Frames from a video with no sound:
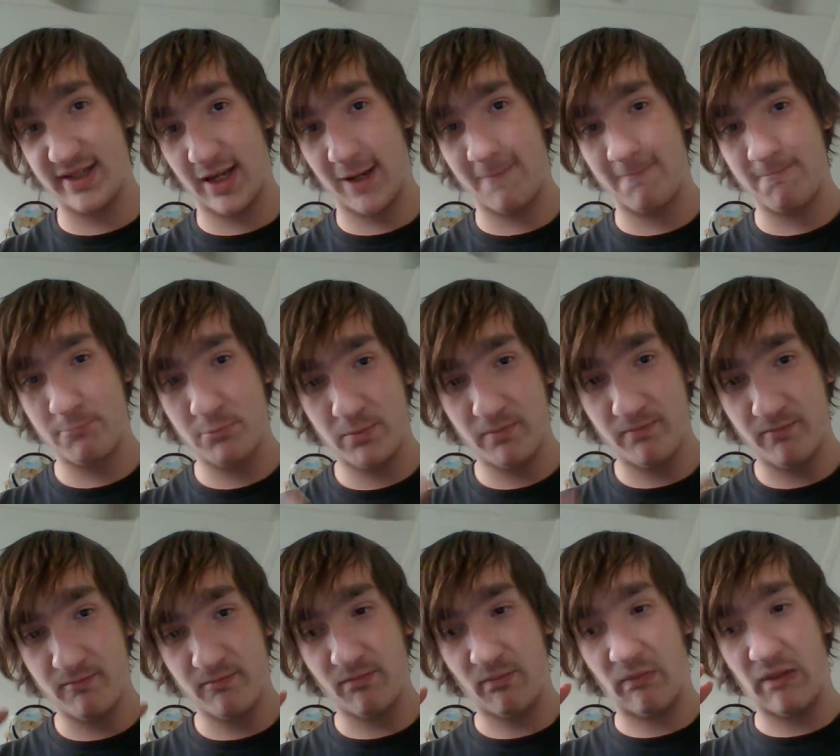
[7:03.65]
up.
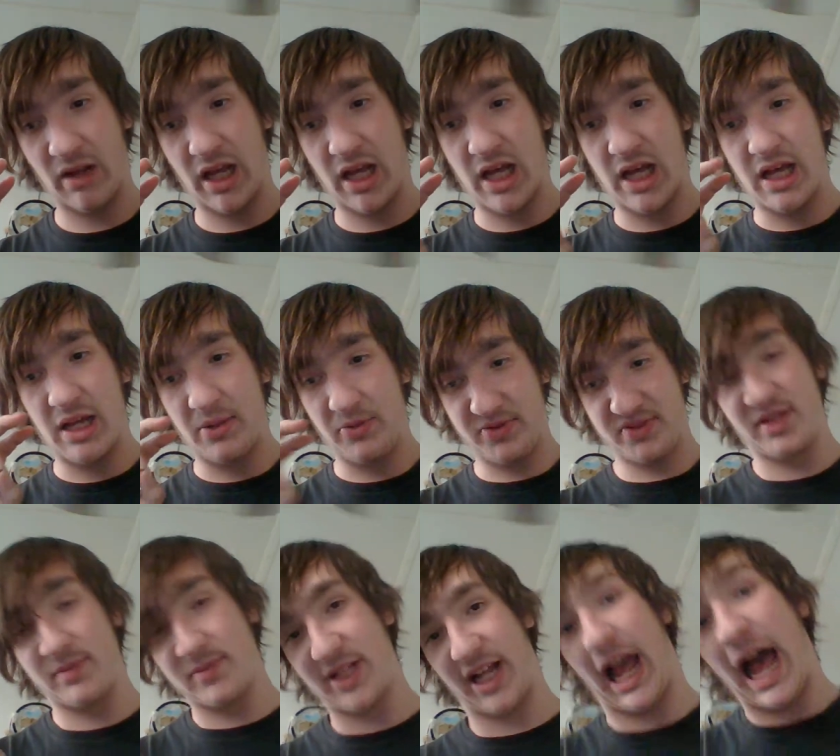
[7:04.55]
It was
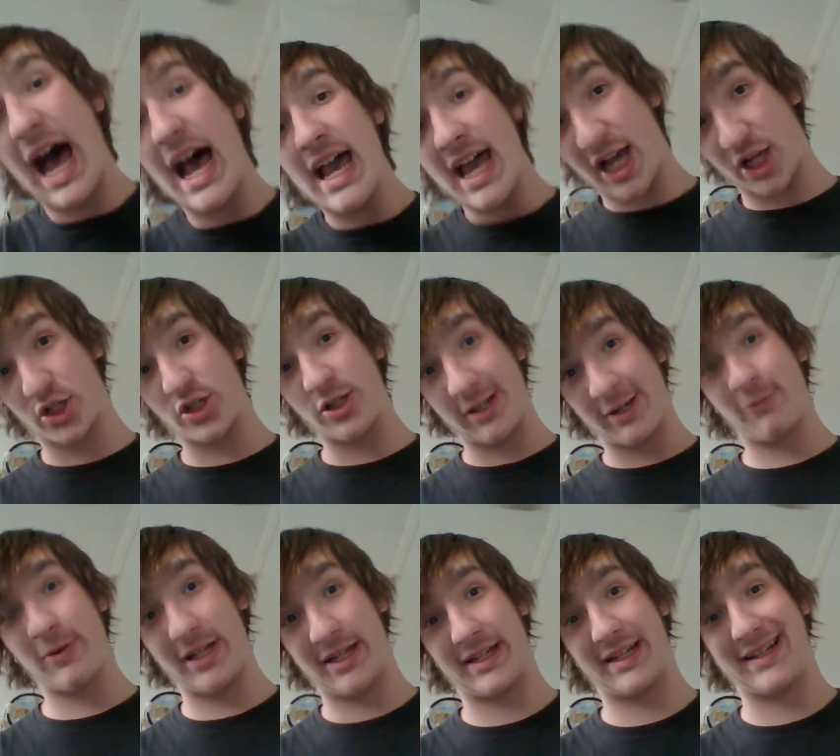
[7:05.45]
something I actually
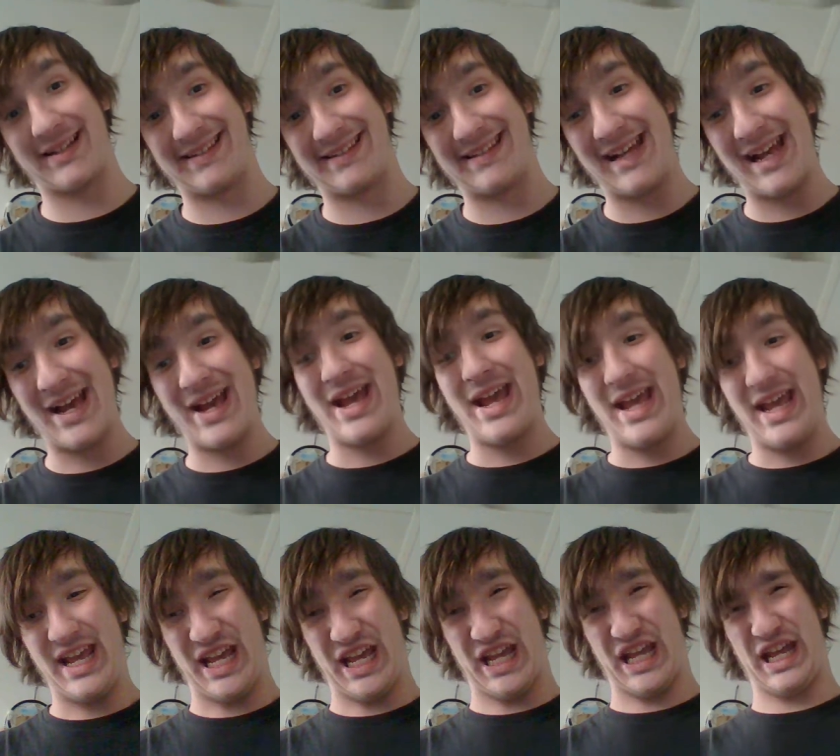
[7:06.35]
witnessed
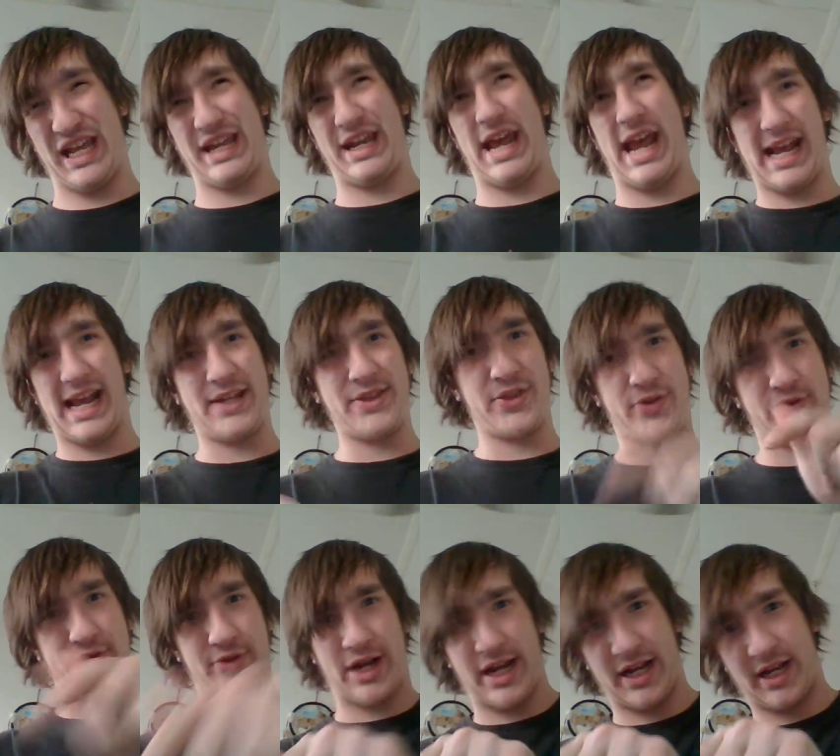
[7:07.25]
in 8th
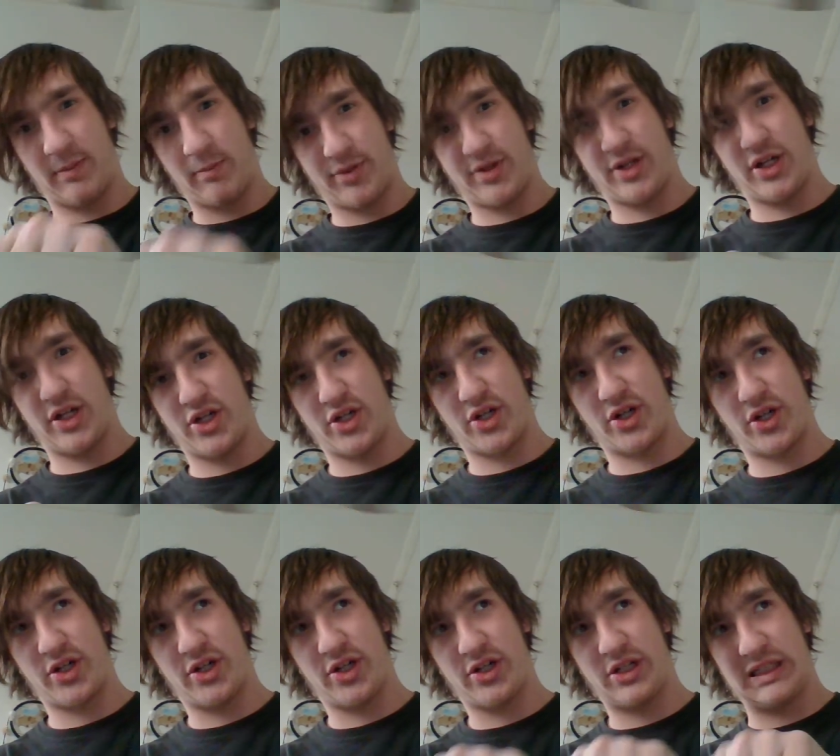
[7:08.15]
grade, I'm pretty
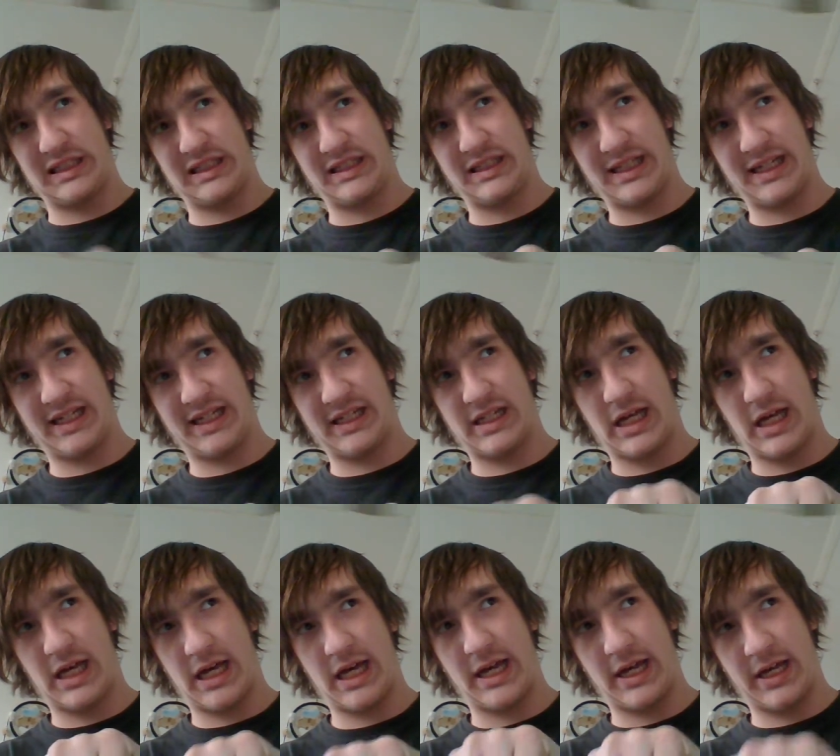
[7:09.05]
sure.
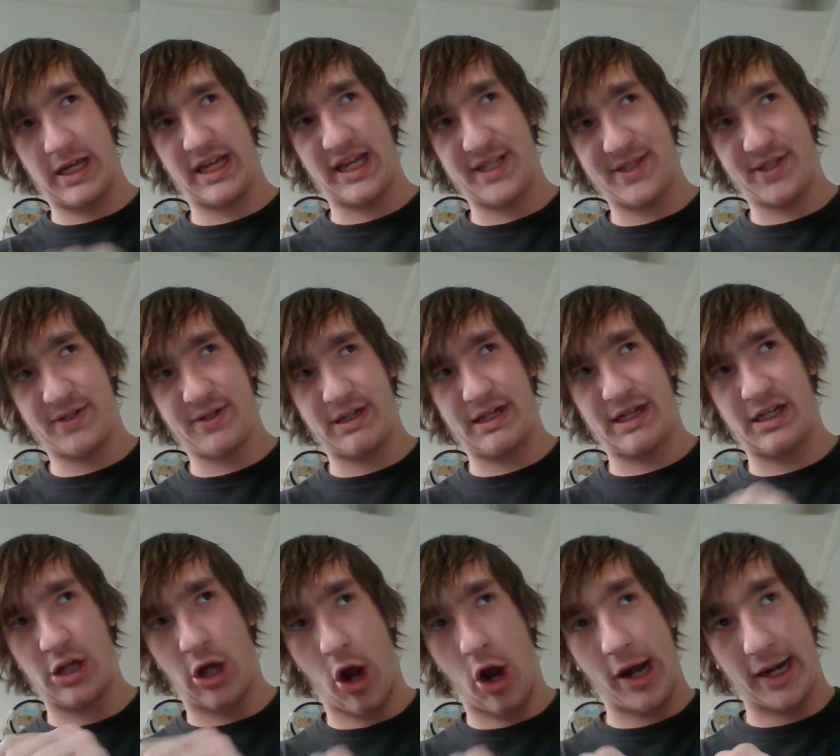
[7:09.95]
8th
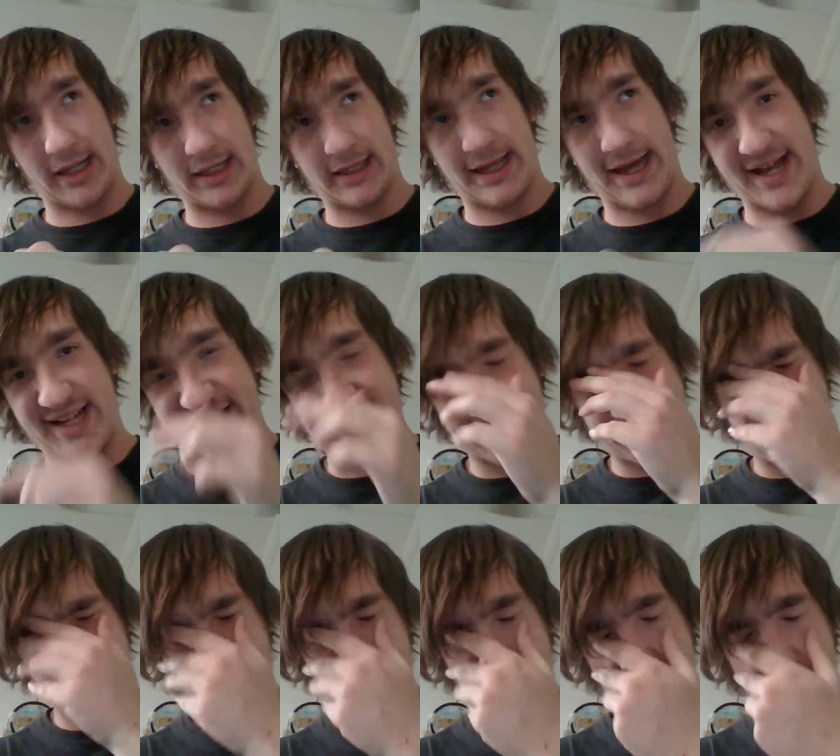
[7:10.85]
grade art class.
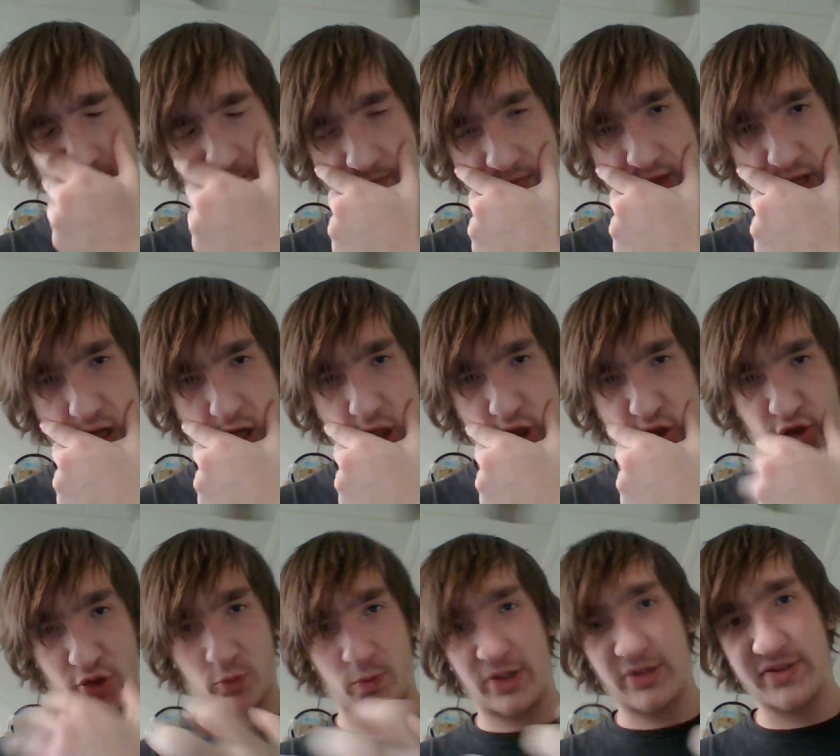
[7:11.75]

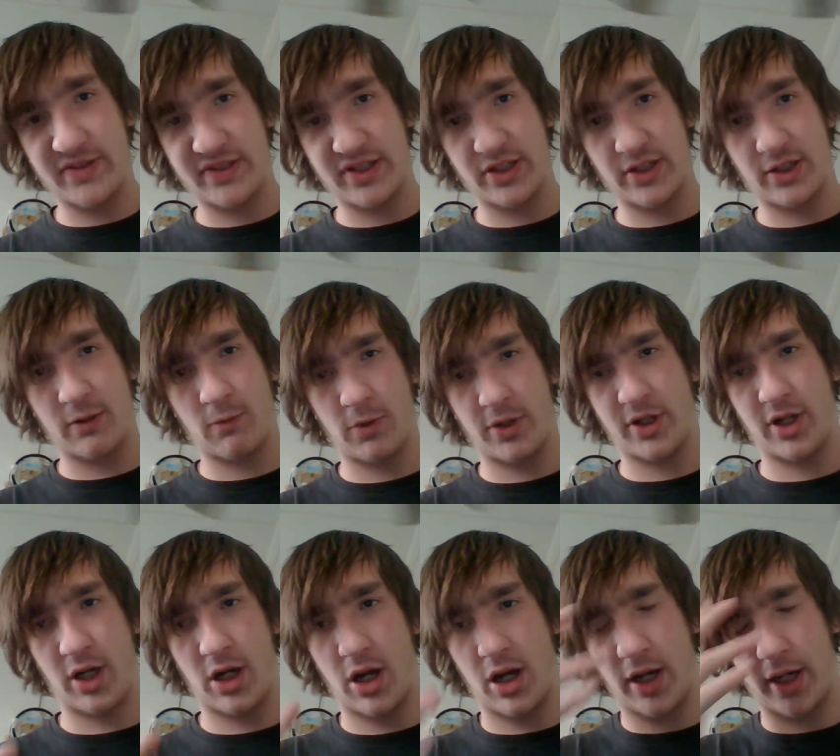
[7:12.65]
So we were sitting there
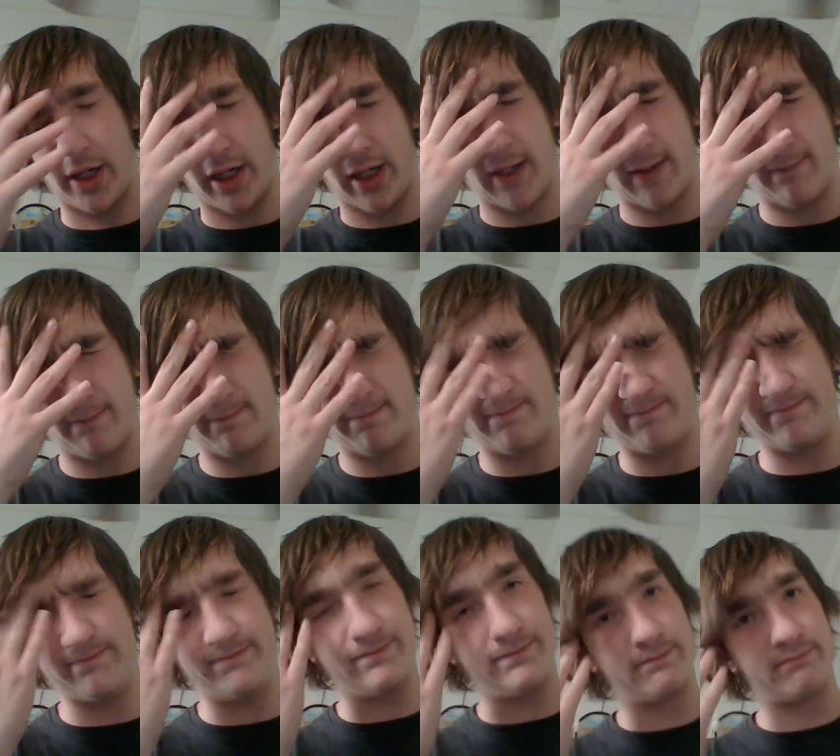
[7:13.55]
working on,
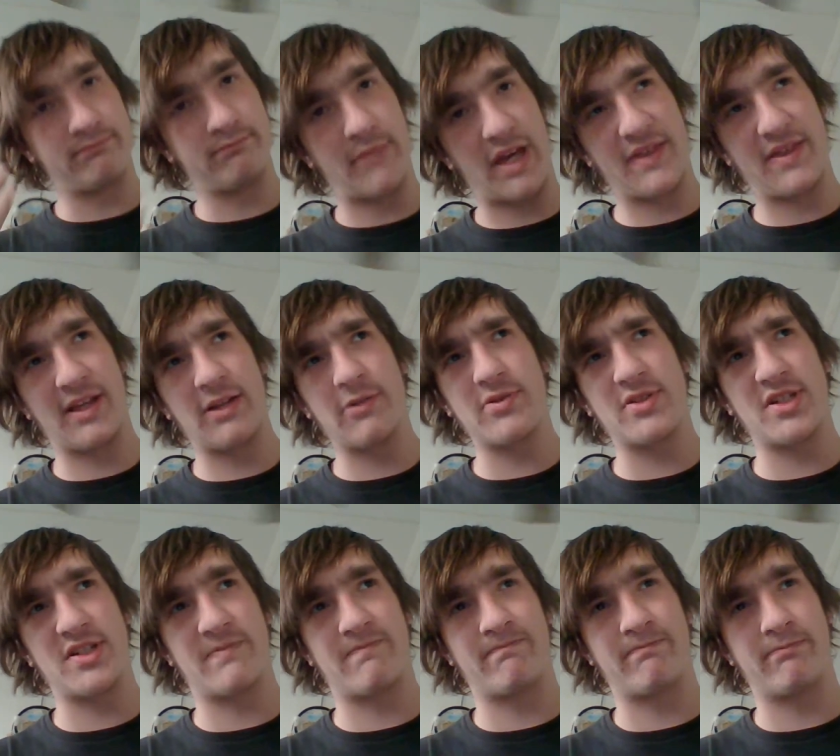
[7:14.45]
I think it was
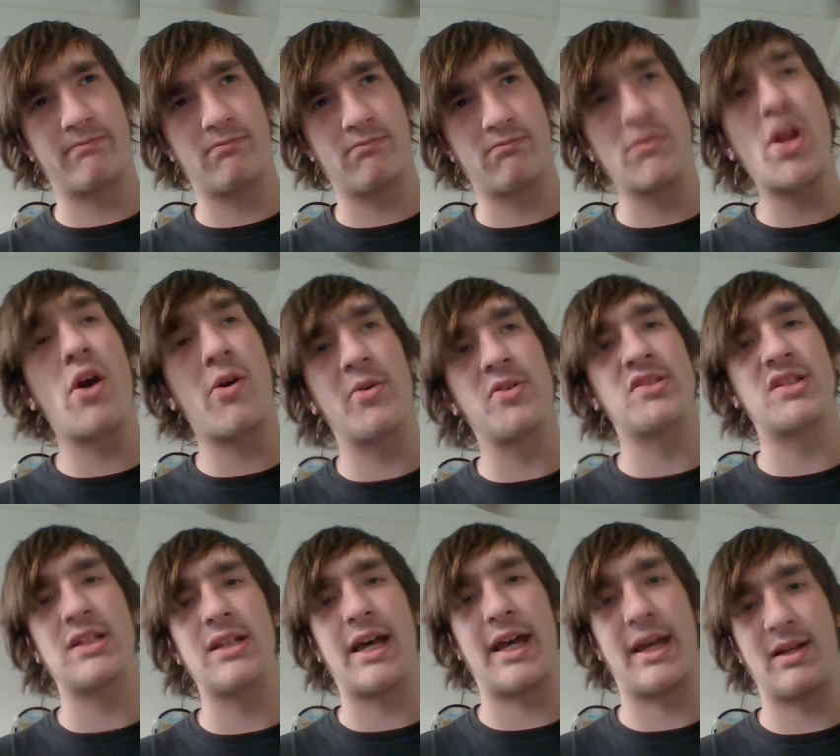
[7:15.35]
just, no, it was
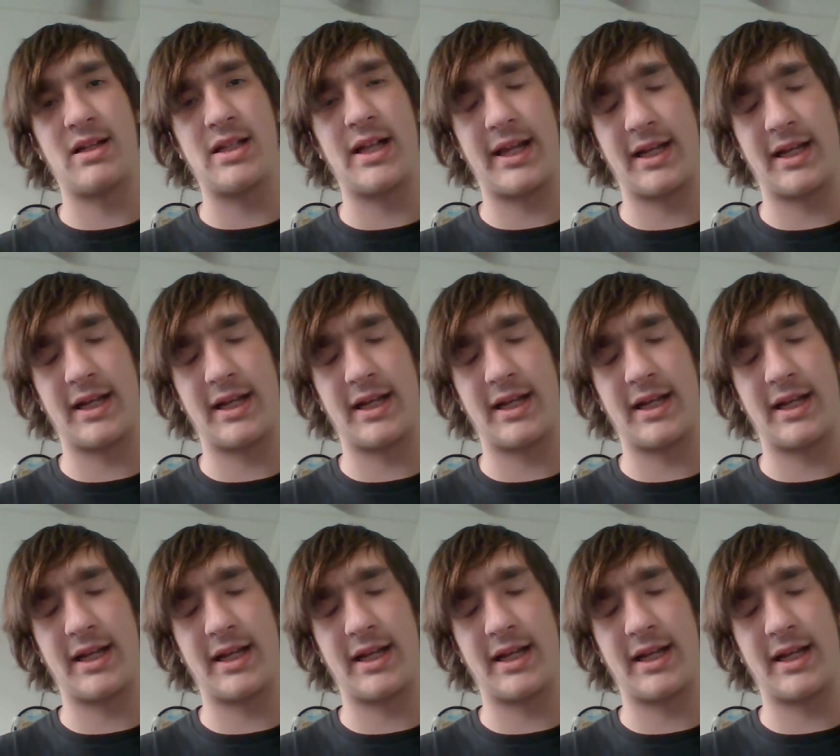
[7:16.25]
clay.